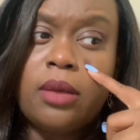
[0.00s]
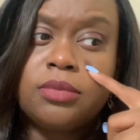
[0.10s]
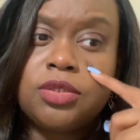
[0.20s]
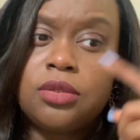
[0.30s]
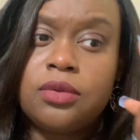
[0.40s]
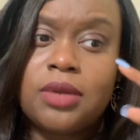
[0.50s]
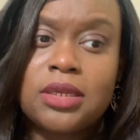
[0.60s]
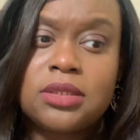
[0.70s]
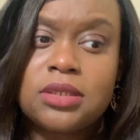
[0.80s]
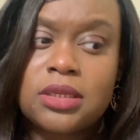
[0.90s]
to the
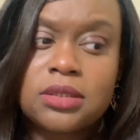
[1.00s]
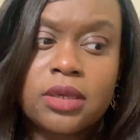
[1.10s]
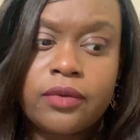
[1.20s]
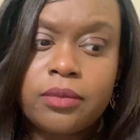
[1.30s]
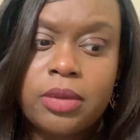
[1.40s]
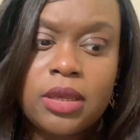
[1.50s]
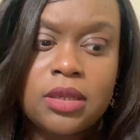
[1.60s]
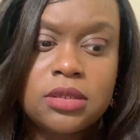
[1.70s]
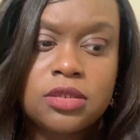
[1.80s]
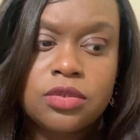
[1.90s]
United States
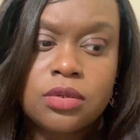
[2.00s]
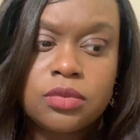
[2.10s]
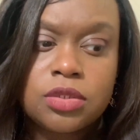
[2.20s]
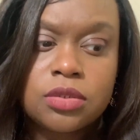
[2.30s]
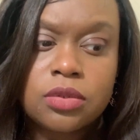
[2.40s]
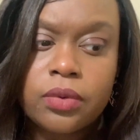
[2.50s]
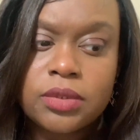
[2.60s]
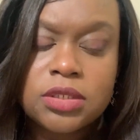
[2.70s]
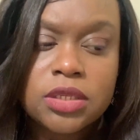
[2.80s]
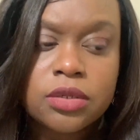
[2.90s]
government, to go
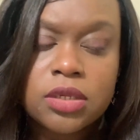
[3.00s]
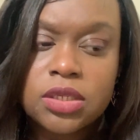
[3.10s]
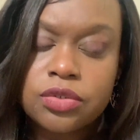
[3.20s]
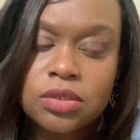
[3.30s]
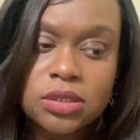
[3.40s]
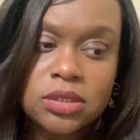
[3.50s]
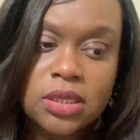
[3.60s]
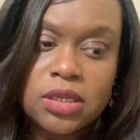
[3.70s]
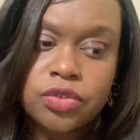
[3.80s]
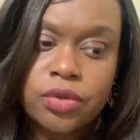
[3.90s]
into other countries
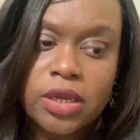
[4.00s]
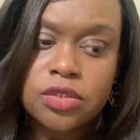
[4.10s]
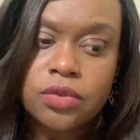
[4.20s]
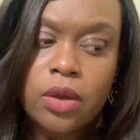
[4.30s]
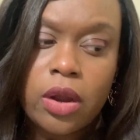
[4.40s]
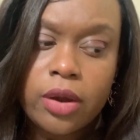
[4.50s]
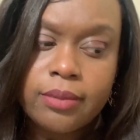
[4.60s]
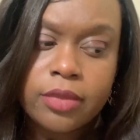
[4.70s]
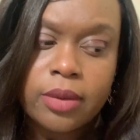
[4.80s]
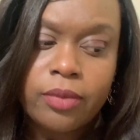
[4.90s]
and try to
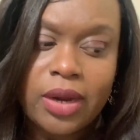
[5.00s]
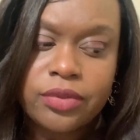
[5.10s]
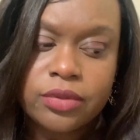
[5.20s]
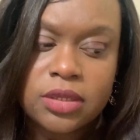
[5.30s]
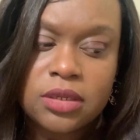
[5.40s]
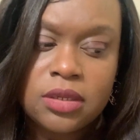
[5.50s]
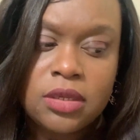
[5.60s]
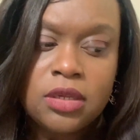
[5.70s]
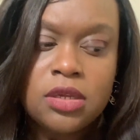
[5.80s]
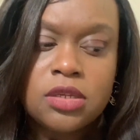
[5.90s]
harm them rather than
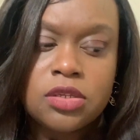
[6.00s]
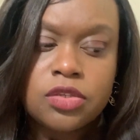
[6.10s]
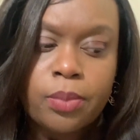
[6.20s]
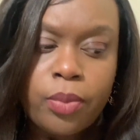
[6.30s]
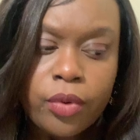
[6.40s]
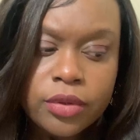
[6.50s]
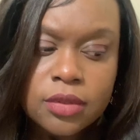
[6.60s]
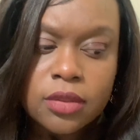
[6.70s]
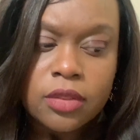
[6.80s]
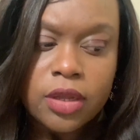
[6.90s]
support
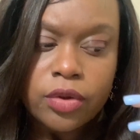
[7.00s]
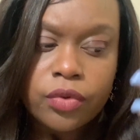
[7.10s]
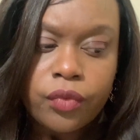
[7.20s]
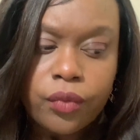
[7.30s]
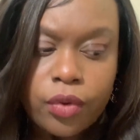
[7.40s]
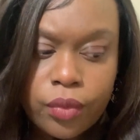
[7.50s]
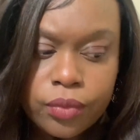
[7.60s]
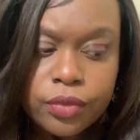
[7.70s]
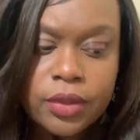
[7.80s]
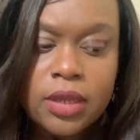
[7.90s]
their
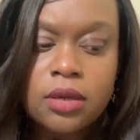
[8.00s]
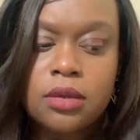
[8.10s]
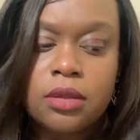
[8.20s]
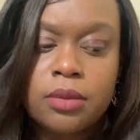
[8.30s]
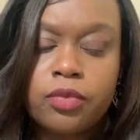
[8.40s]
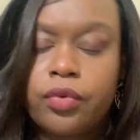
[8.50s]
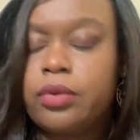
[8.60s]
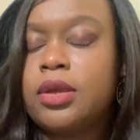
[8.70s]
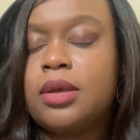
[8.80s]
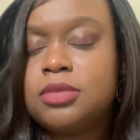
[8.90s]
growth and them
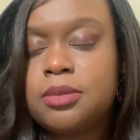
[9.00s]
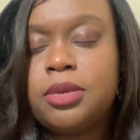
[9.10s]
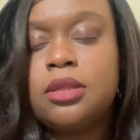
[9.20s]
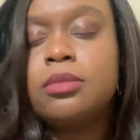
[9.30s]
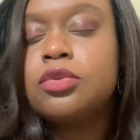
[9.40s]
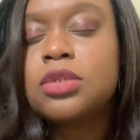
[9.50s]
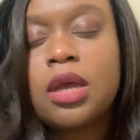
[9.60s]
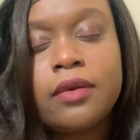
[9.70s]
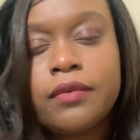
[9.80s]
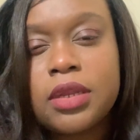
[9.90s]
growing up to be the most
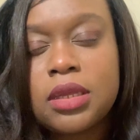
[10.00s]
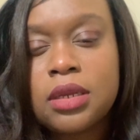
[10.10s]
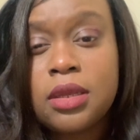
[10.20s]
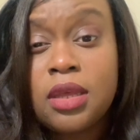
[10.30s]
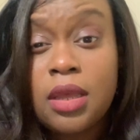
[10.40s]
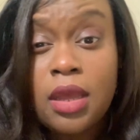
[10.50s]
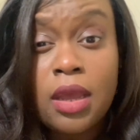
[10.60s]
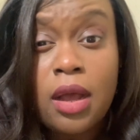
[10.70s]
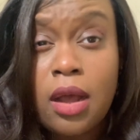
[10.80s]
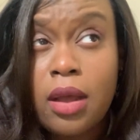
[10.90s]
confident
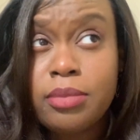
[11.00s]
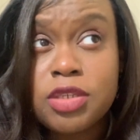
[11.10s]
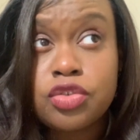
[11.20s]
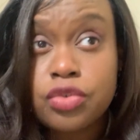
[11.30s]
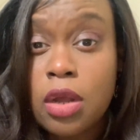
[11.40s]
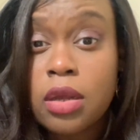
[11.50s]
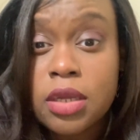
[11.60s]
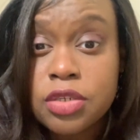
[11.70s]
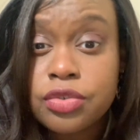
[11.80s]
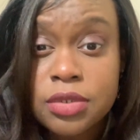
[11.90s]
and strong
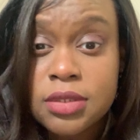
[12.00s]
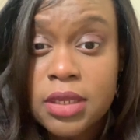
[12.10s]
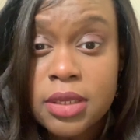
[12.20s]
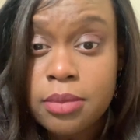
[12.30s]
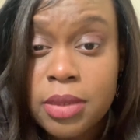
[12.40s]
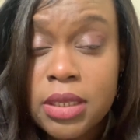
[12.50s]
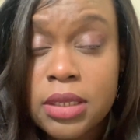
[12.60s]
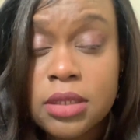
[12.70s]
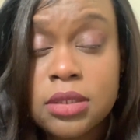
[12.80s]
countries they can be,